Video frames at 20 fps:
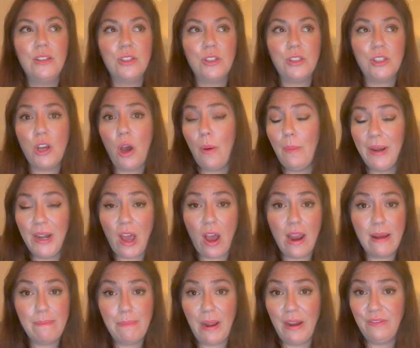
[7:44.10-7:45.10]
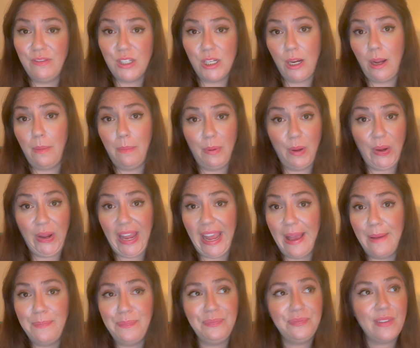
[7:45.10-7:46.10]
Tom and I both took a book
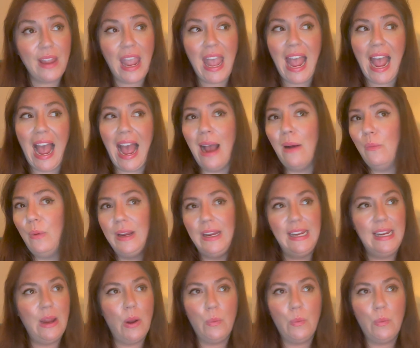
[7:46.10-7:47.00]
in, and we